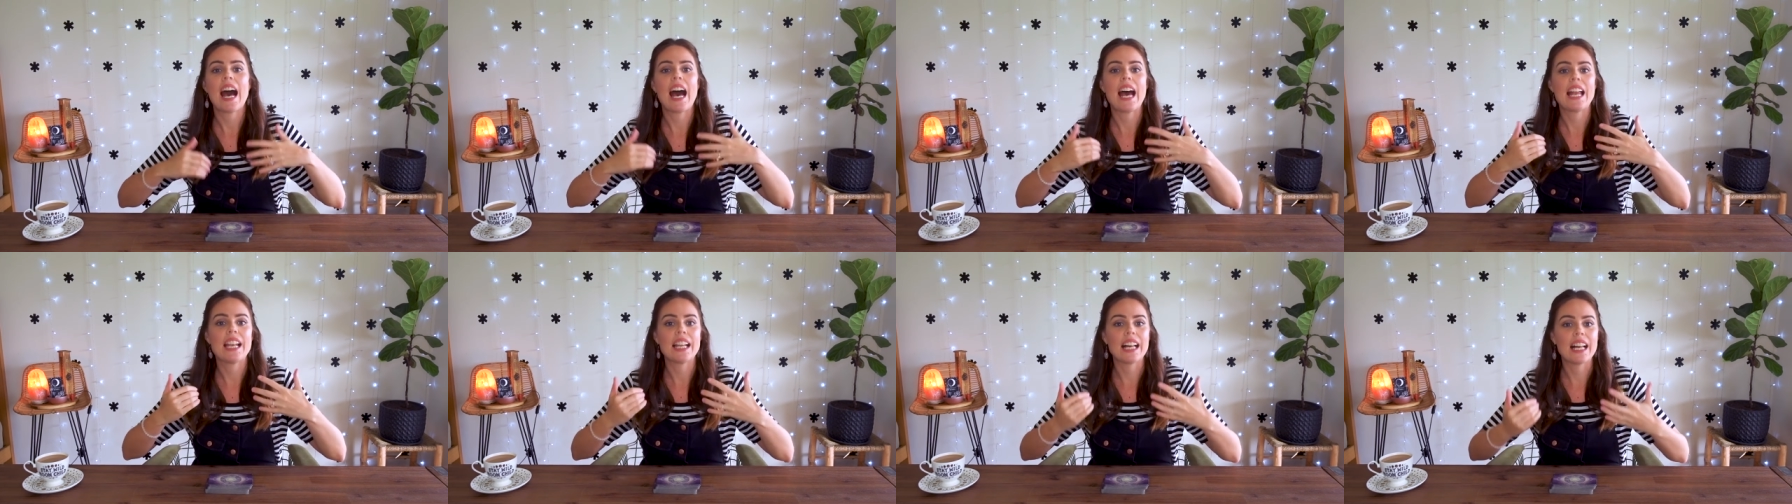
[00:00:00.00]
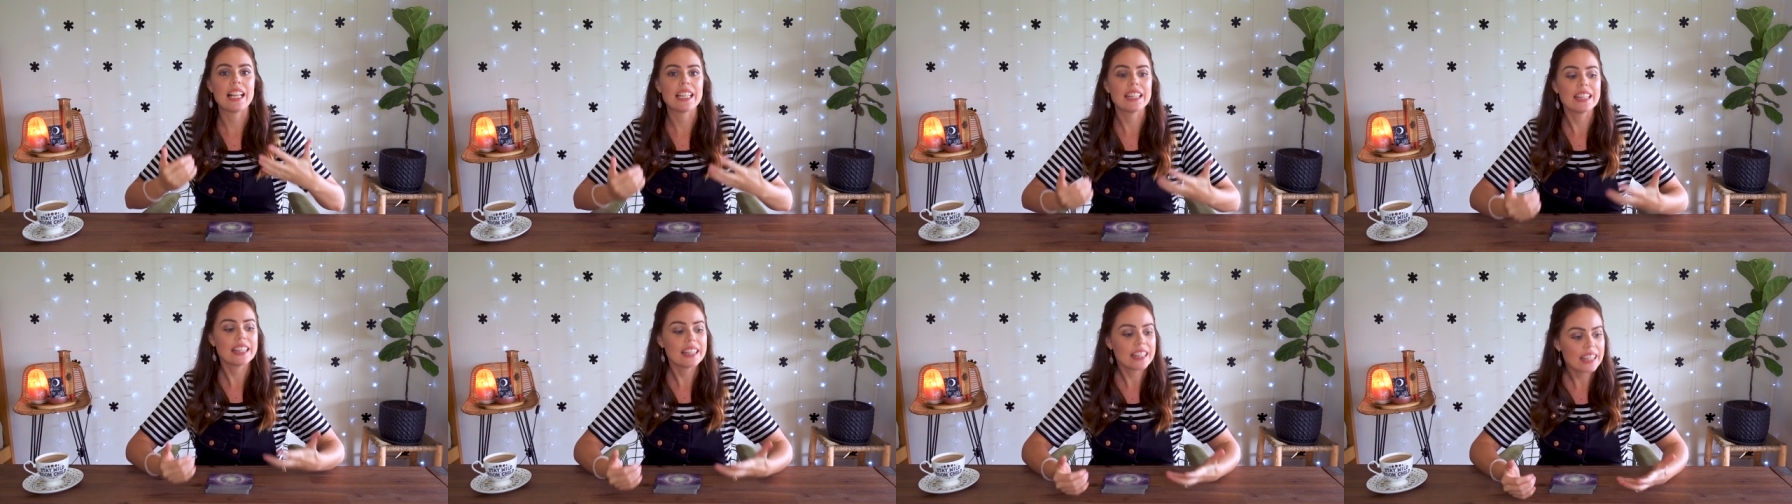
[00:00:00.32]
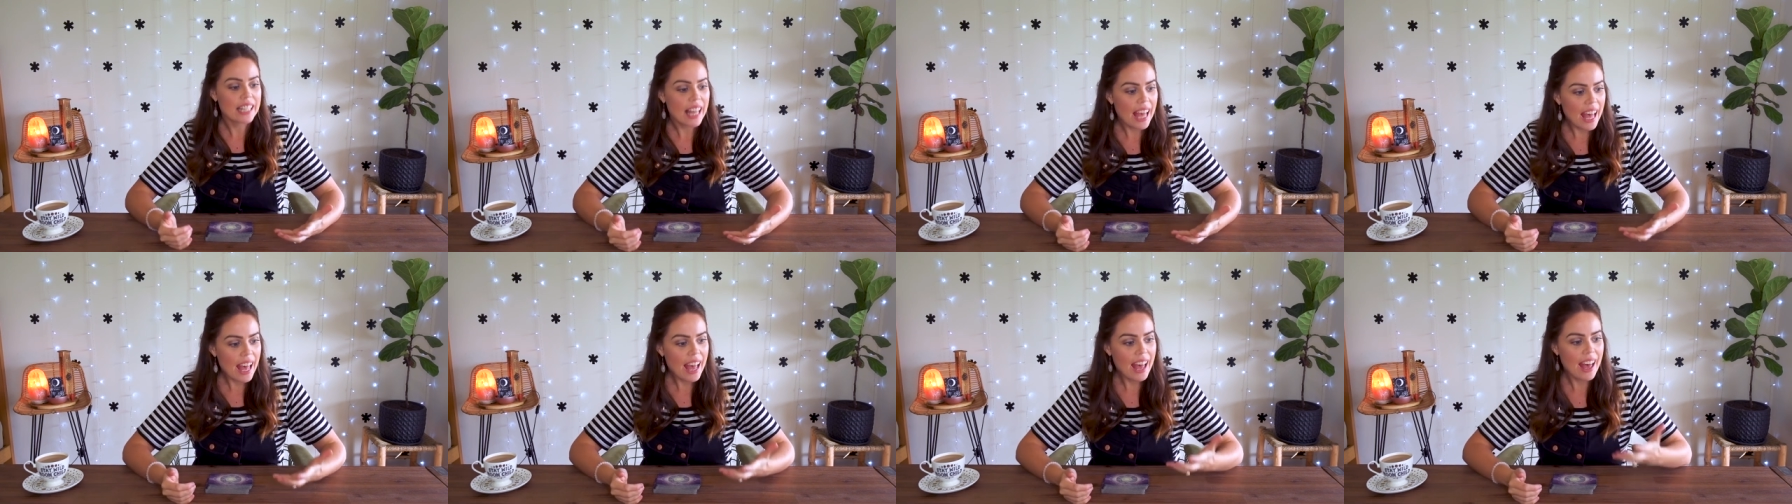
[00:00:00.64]
and
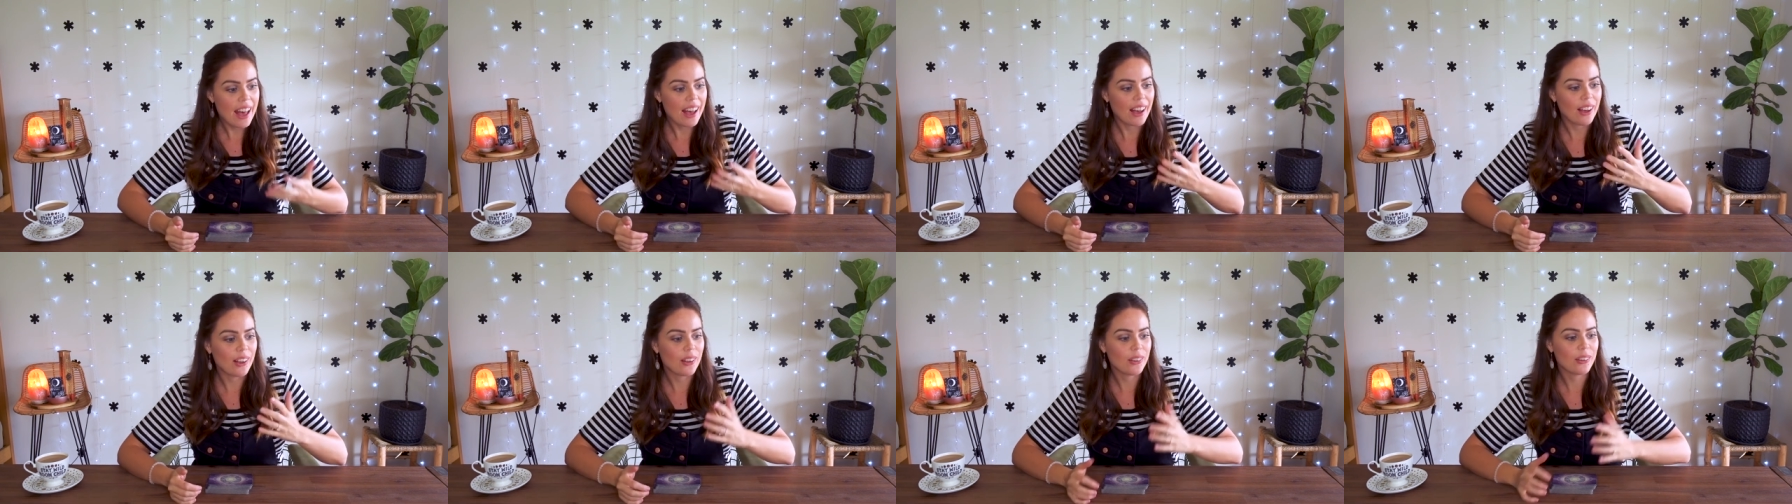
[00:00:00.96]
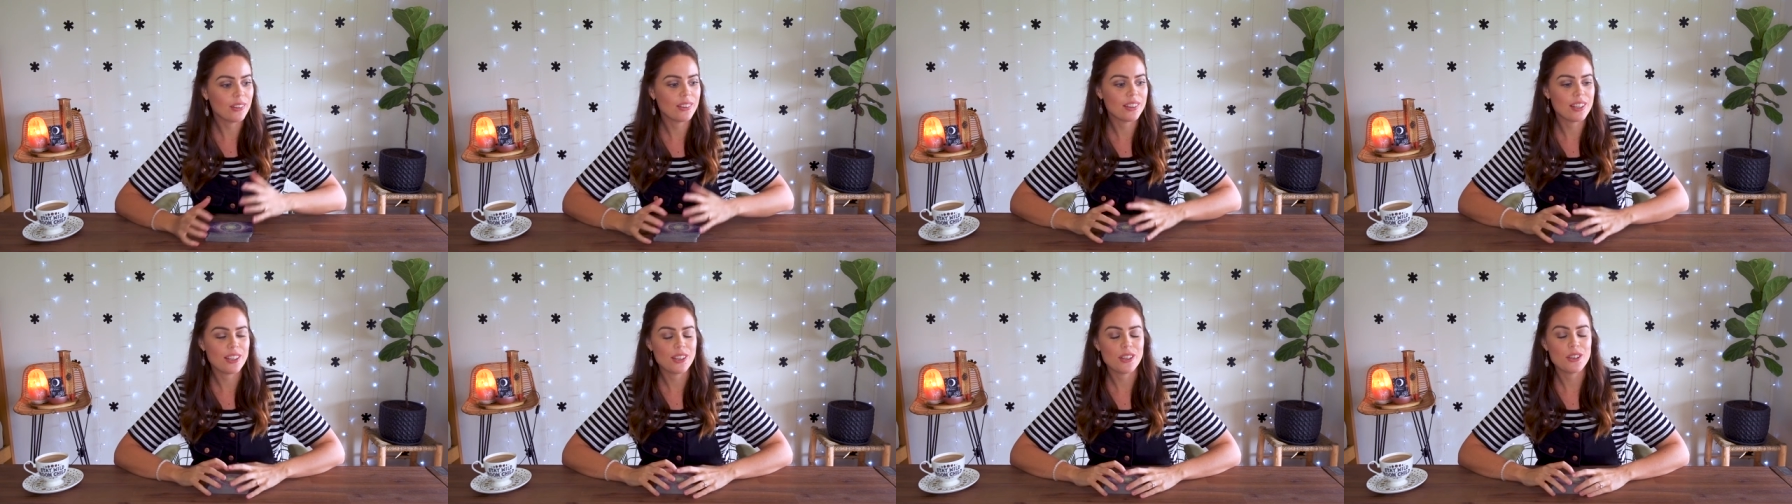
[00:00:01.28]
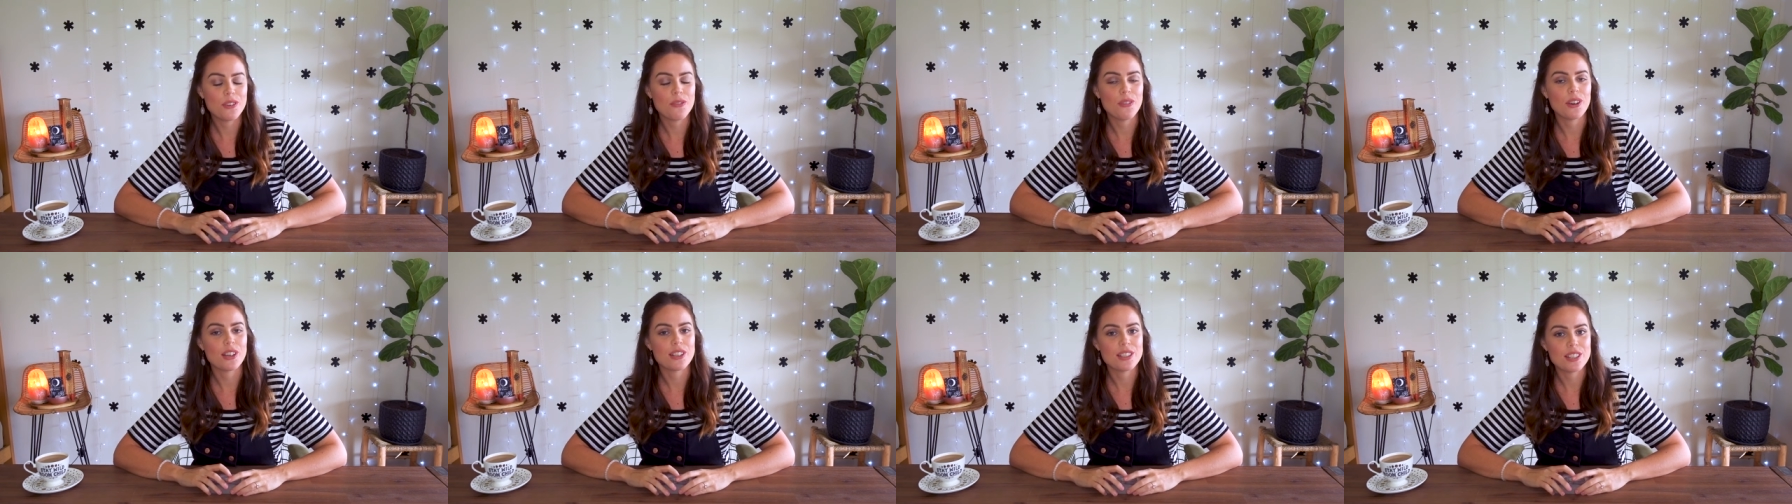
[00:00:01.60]
allow the
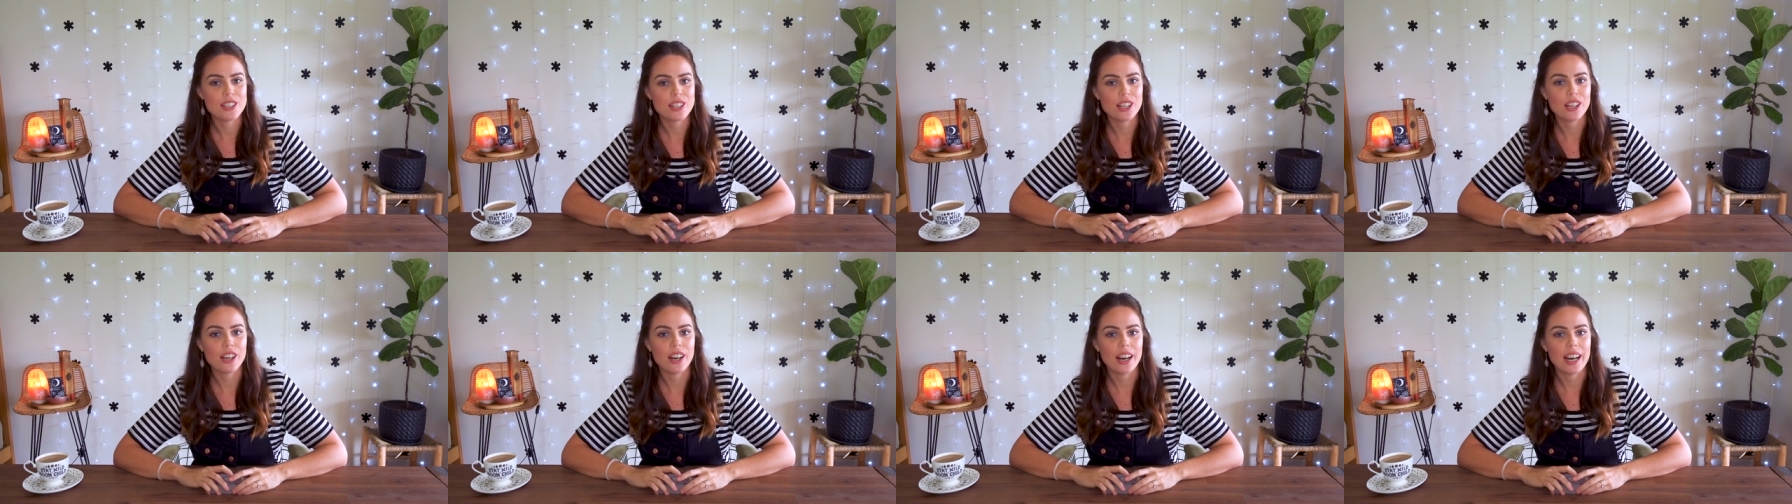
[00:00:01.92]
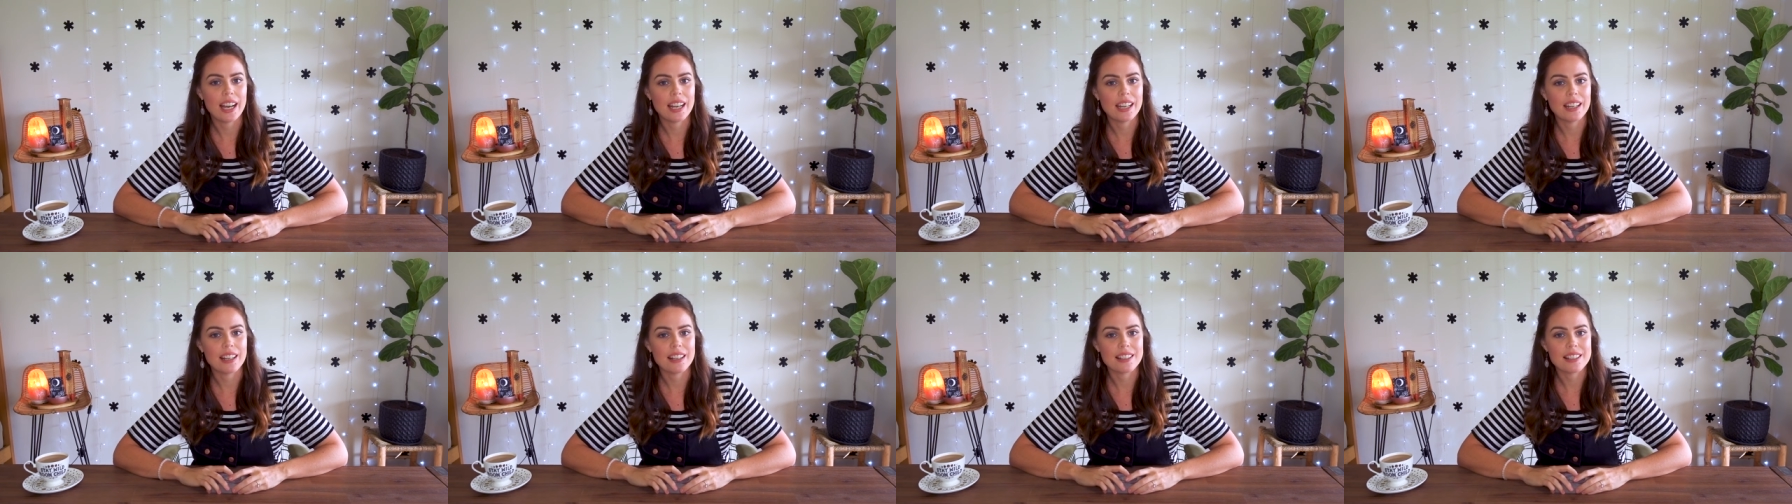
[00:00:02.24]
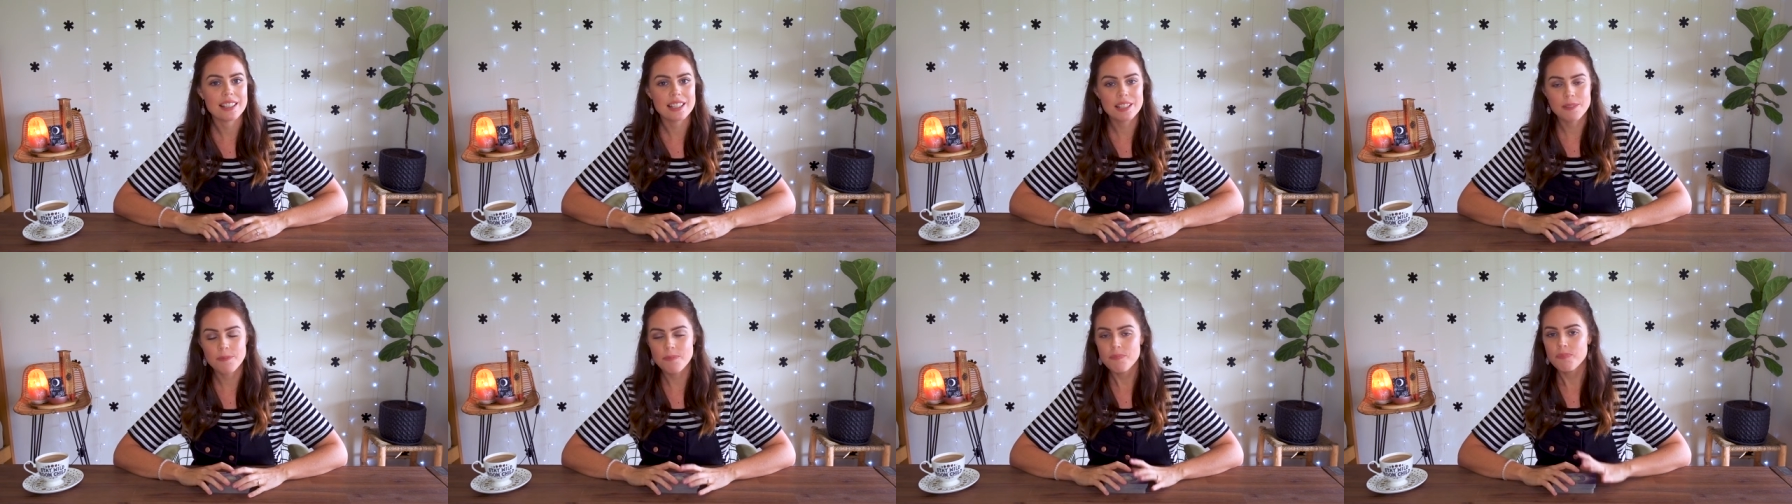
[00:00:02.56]
universe to guide
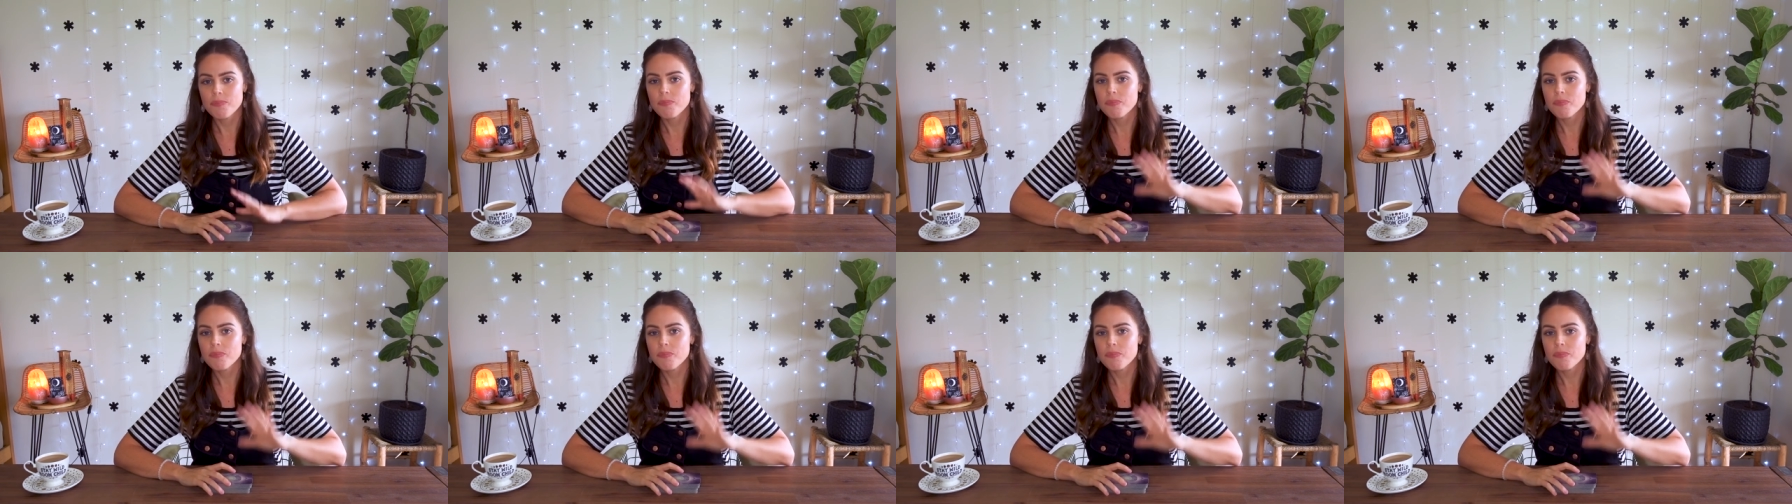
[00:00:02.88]
us.